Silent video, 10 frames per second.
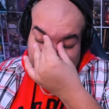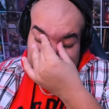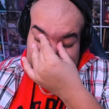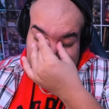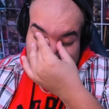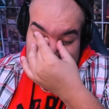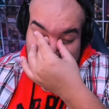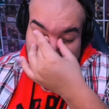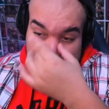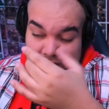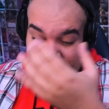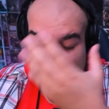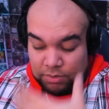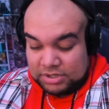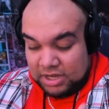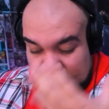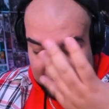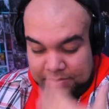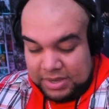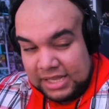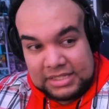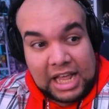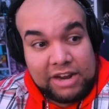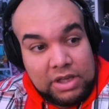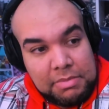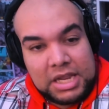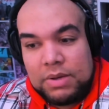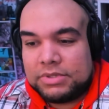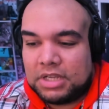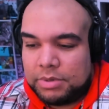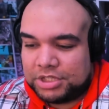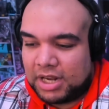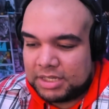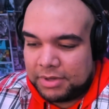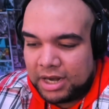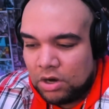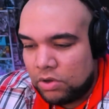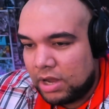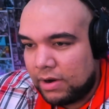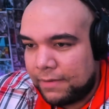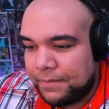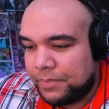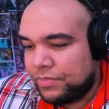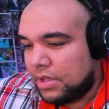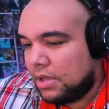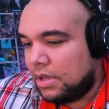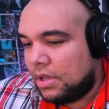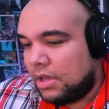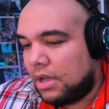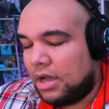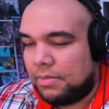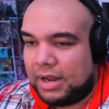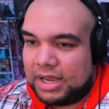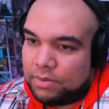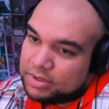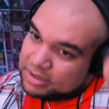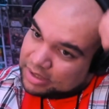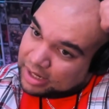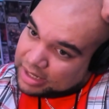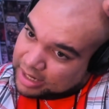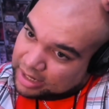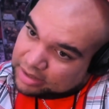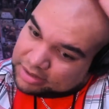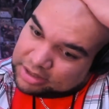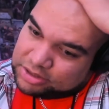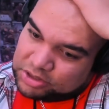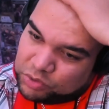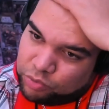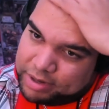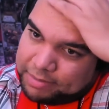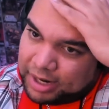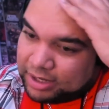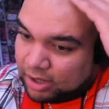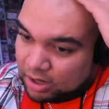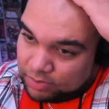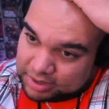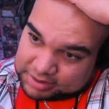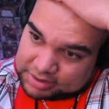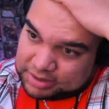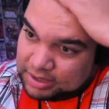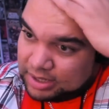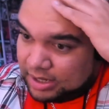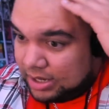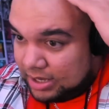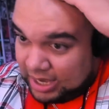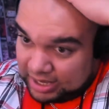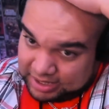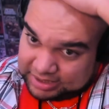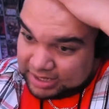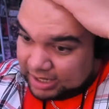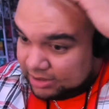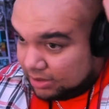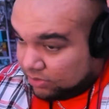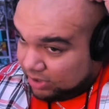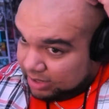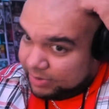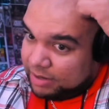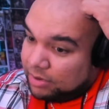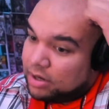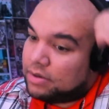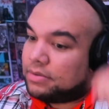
jealousy thing, I thought maybe it was going to like be inside of him and he was going to be jealous. But they didn't go that route. Like it wasn't like it didn't consume him like I thought it was. Yeah, these guys are creepy, bro.